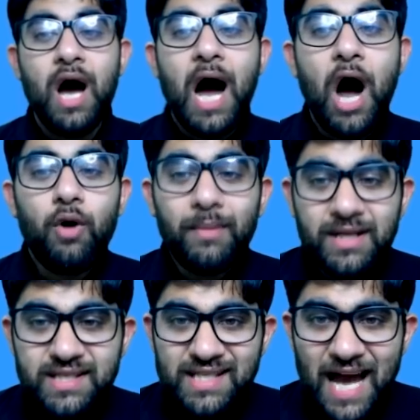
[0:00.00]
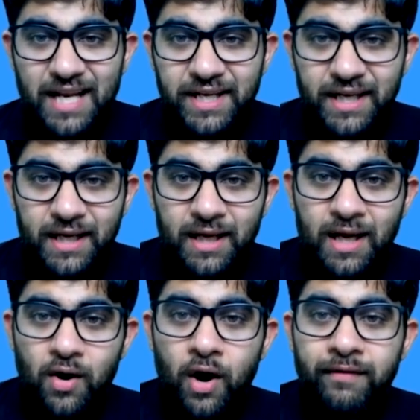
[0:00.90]
How much salary
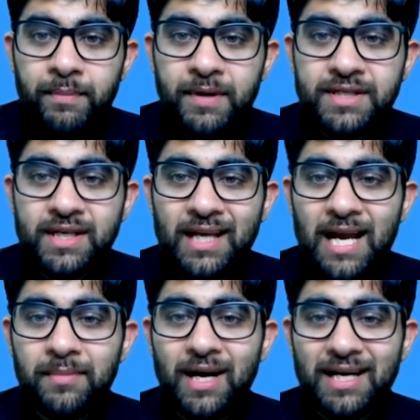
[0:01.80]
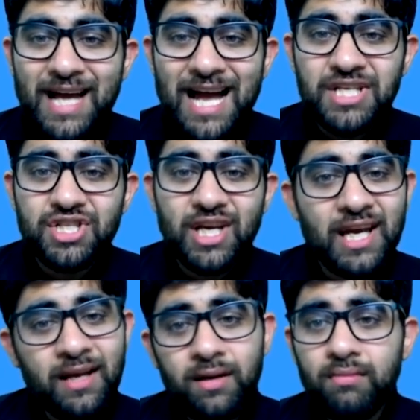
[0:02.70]
of a person can be attached
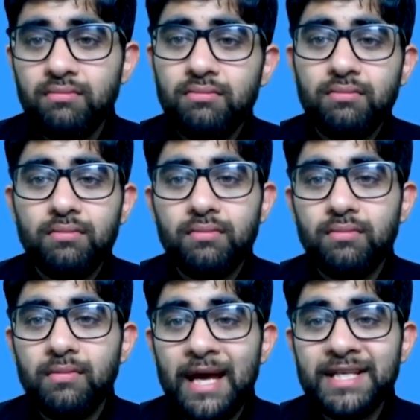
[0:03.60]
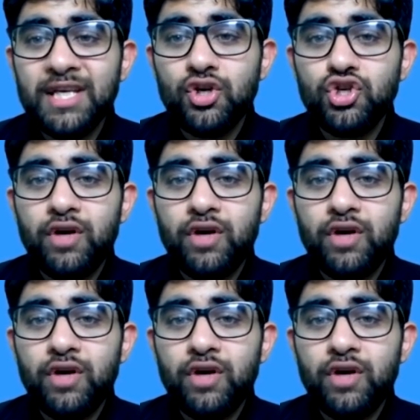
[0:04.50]
in execution